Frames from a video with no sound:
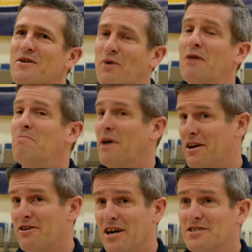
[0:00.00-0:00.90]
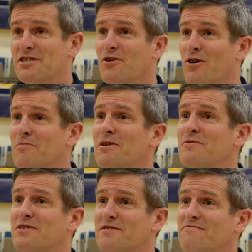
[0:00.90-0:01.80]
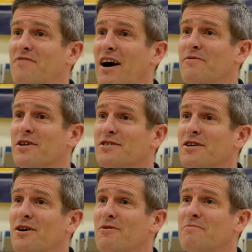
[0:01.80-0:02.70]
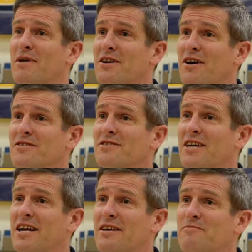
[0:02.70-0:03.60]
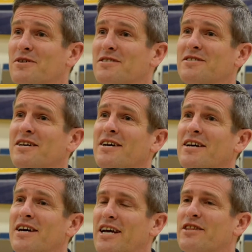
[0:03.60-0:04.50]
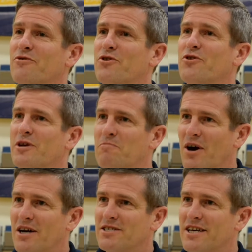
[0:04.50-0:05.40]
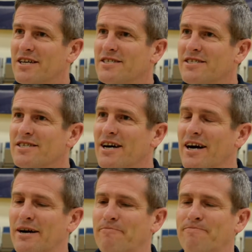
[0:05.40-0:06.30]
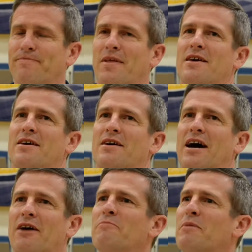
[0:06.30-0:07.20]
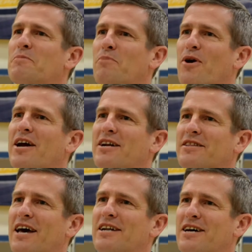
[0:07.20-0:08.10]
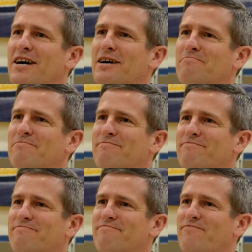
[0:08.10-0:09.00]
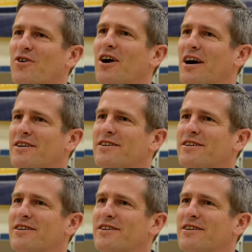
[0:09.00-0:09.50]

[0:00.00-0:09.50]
Well, my introduction to Corban was five years ago when my daughter Sadie was in the recruiting process. Um, I remember praying at that time for God